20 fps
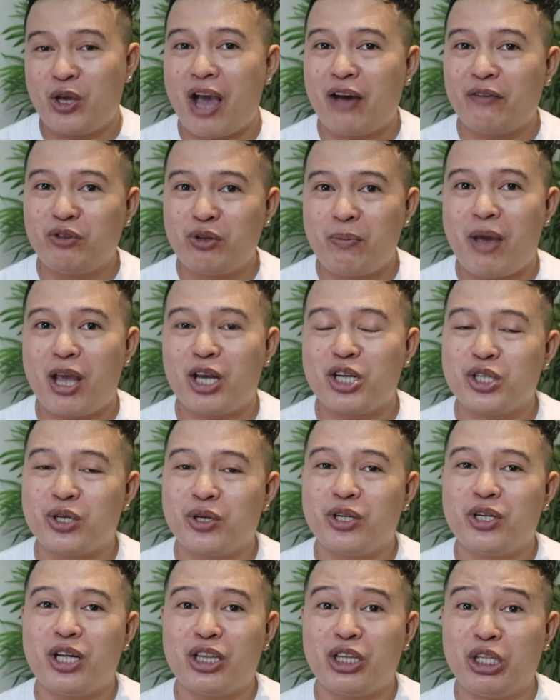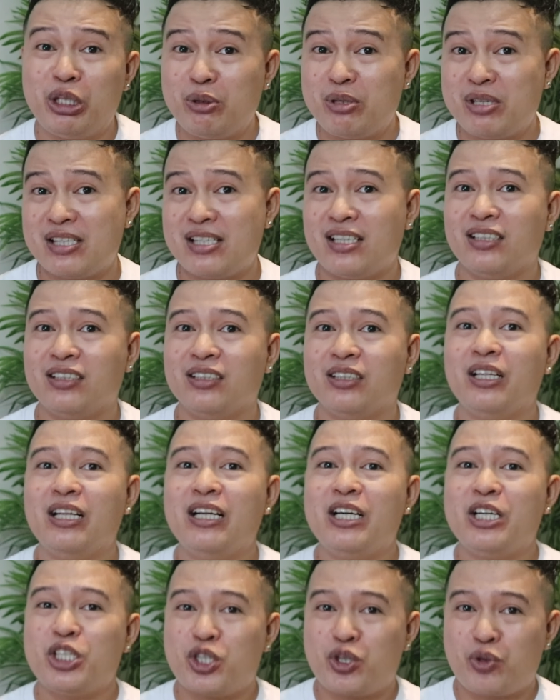You have to make sure that you
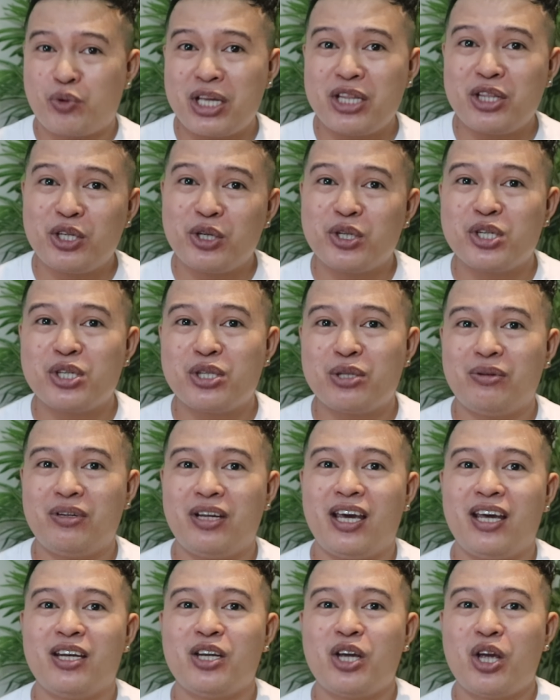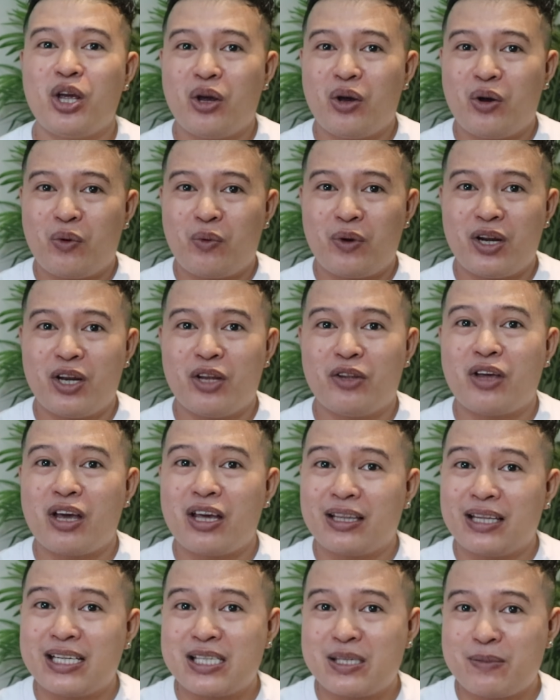still treat your student
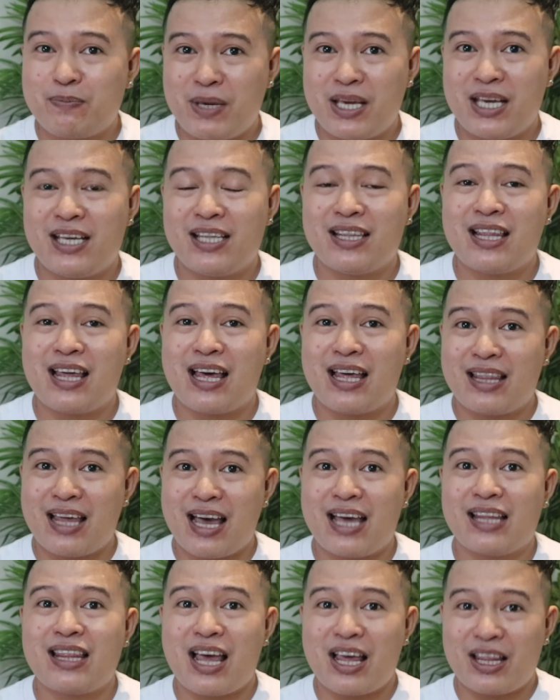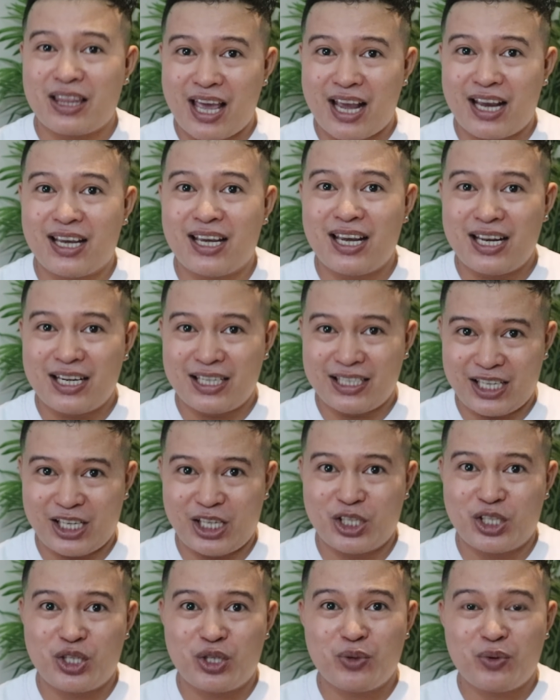with the speed that they
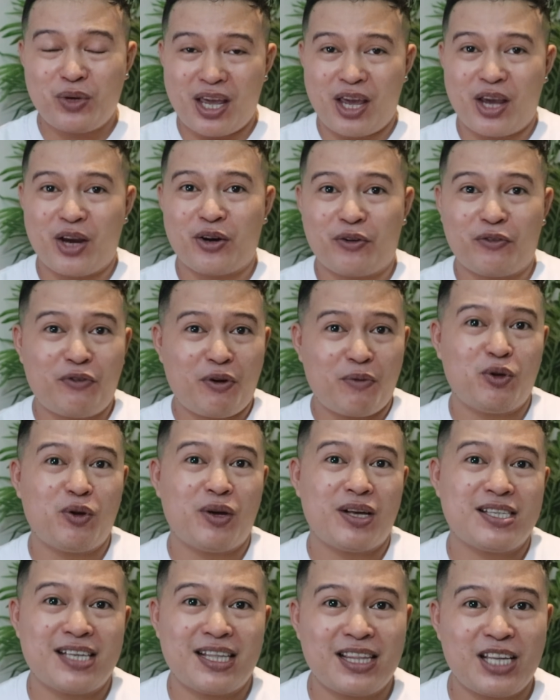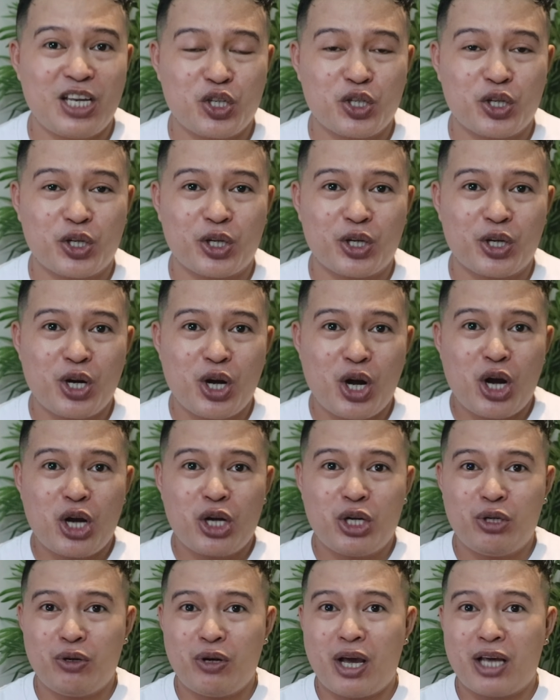need to hear from you as a teacher.
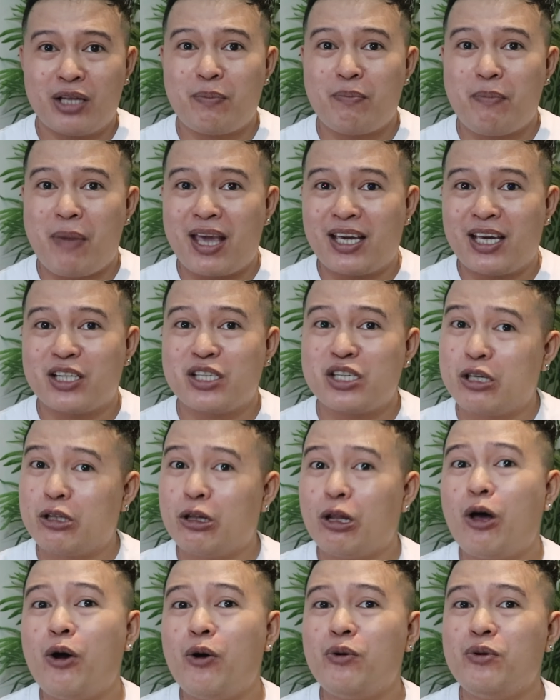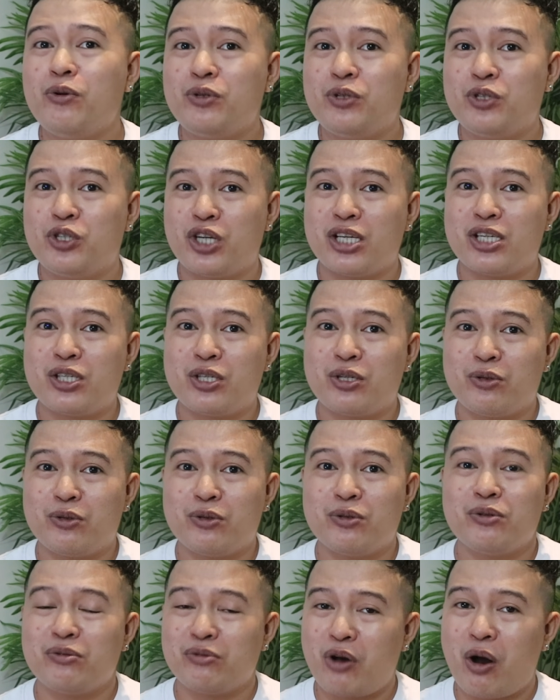Do not make it slow just
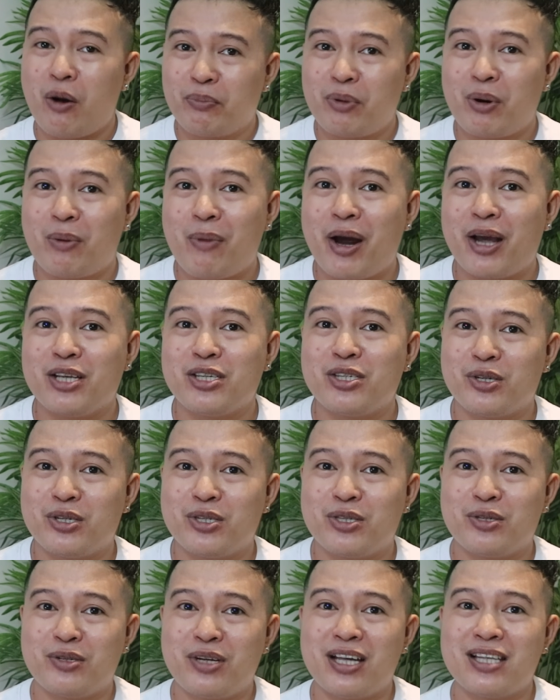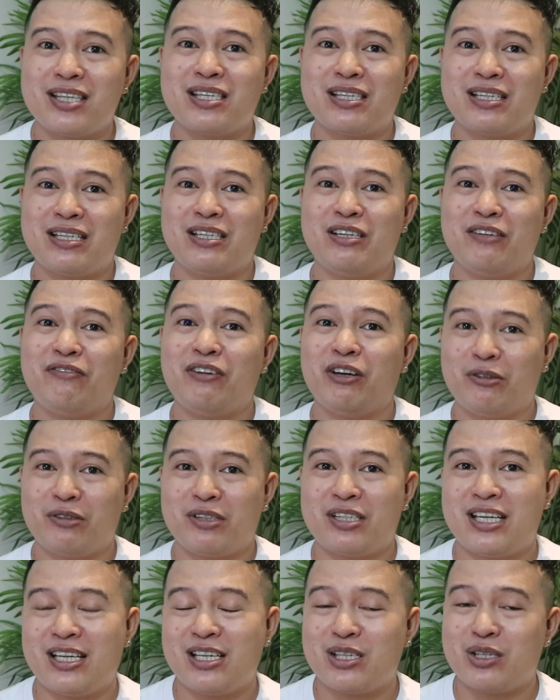to compromise your students'
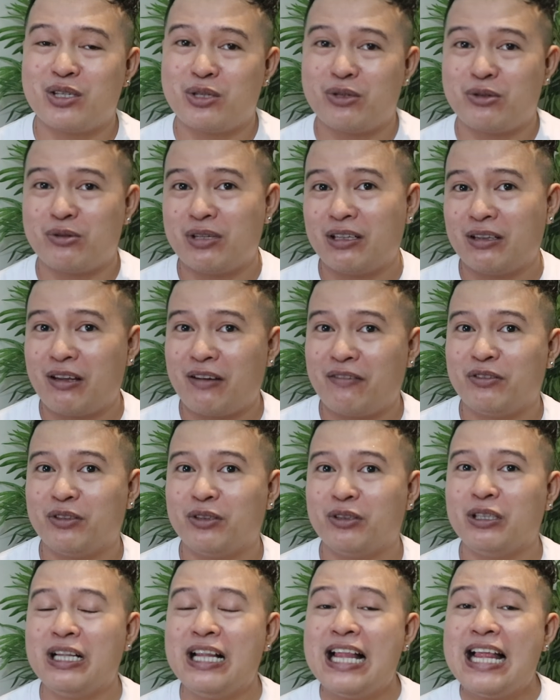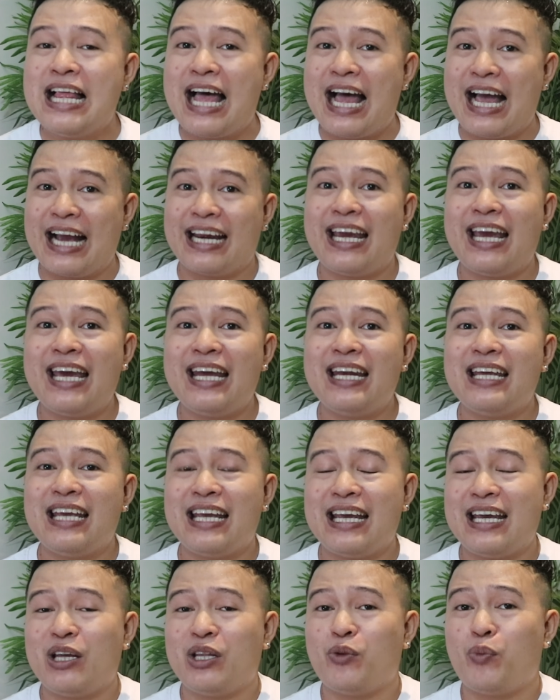difficulties to the level.
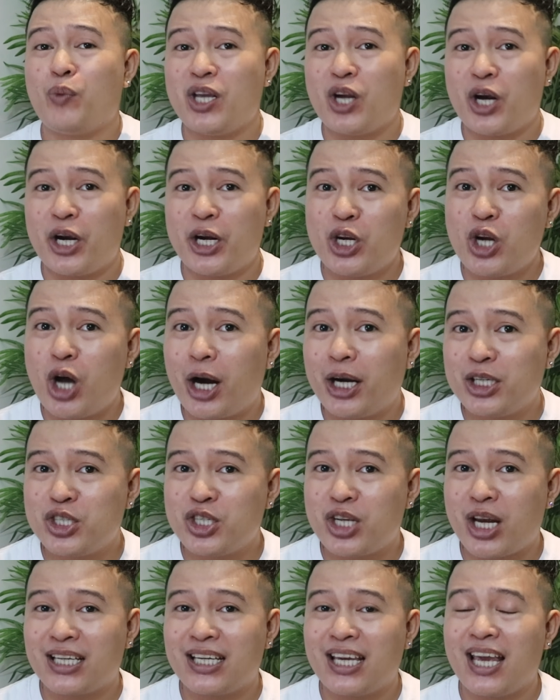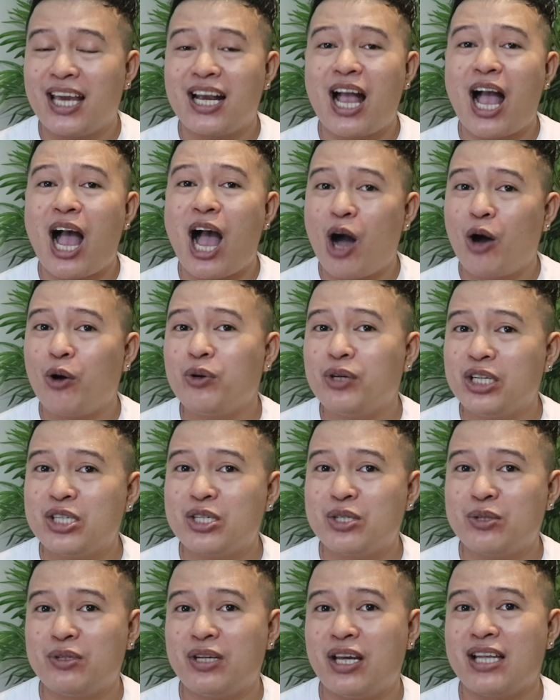Again, we are not checking how
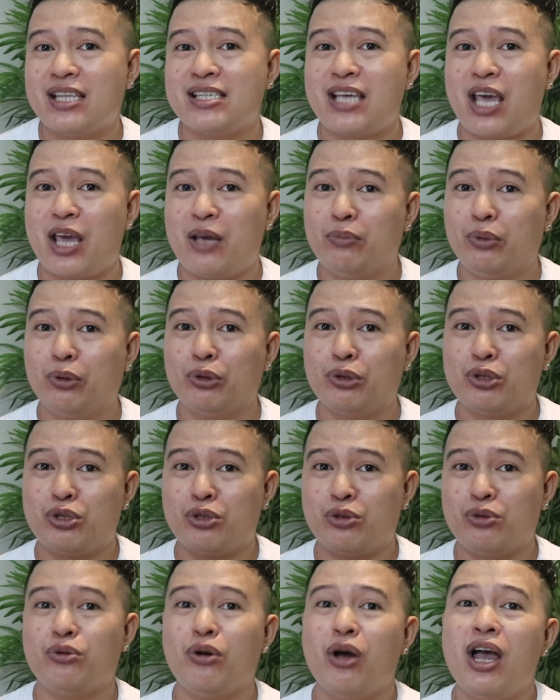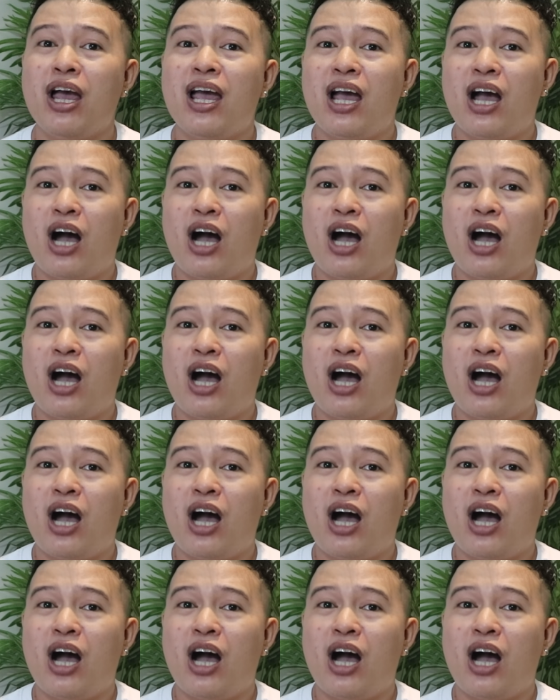the students able to